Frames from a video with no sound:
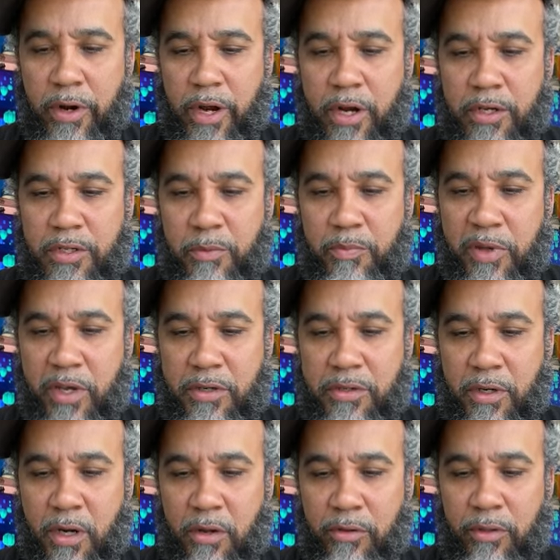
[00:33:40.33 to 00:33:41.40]
here's the
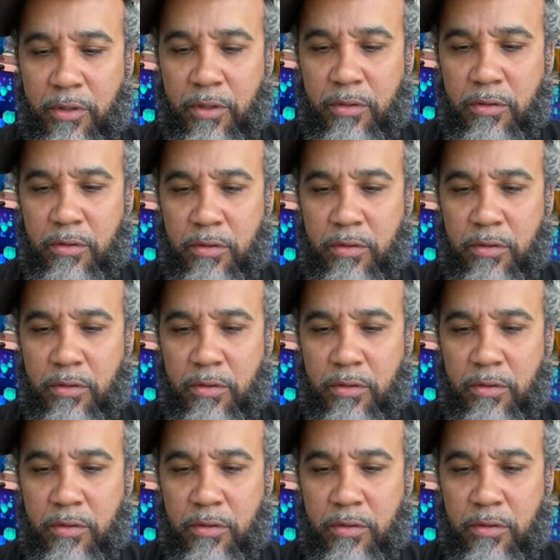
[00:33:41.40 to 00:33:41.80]
picture on the.